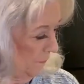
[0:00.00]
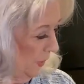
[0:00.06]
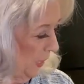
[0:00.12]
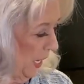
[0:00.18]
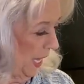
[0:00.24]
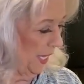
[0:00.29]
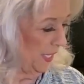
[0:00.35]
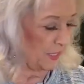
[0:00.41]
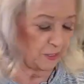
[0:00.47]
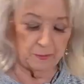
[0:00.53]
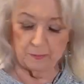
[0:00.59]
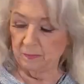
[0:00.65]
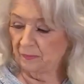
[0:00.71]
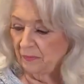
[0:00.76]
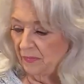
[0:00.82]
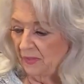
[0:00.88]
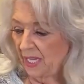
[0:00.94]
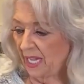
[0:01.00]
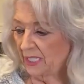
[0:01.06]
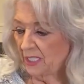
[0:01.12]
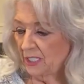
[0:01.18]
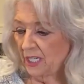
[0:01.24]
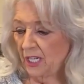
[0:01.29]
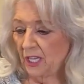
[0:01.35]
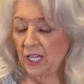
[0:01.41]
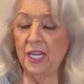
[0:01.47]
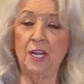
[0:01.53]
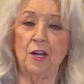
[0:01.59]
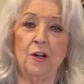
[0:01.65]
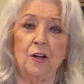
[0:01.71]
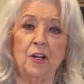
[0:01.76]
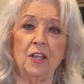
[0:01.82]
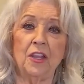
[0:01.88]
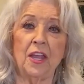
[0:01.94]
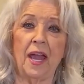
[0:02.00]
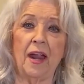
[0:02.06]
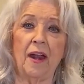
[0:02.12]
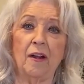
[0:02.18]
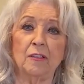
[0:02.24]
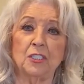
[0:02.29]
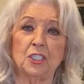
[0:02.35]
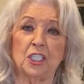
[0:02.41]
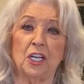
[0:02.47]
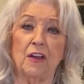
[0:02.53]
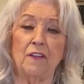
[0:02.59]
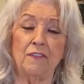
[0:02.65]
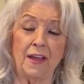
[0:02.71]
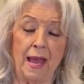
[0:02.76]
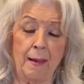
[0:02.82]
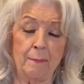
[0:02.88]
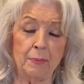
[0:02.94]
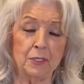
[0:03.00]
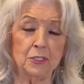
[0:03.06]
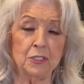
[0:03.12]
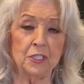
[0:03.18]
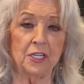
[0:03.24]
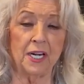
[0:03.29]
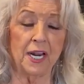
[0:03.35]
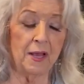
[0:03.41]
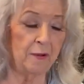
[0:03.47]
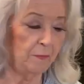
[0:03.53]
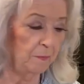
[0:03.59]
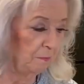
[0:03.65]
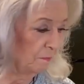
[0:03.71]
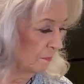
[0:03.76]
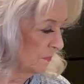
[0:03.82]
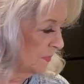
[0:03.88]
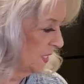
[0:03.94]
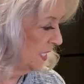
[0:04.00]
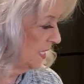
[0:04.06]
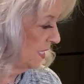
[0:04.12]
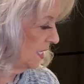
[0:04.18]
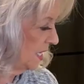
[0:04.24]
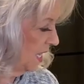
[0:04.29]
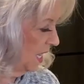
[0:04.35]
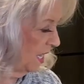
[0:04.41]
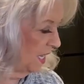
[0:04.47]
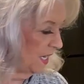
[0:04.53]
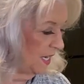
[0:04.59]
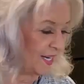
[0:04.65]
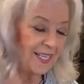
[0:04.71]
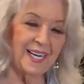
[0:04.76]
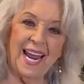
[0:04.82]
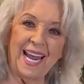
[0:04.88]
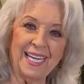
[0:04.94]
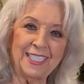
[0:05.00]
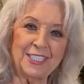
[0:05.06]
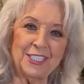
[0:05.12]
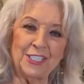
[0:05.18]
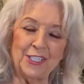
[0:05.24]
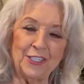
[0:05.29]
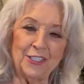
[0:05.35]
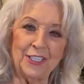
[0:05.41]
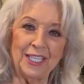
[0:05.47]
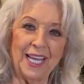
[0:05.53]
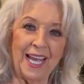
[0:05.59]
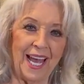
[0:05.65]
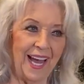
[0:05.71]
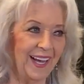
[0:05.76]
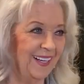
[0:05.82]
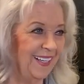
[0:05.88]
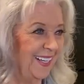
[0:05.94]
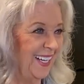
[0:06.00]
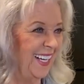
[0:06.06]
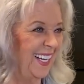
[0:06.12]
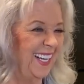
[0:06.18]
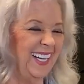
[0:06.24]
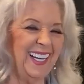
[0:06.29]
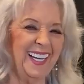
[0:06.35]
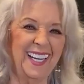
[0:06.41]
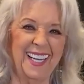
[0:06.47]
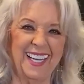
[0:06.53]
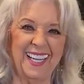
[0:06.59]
but that's neither here nor there. Stuff happens, you know. Next year. Next, Next year, year, yeah. Big celebration.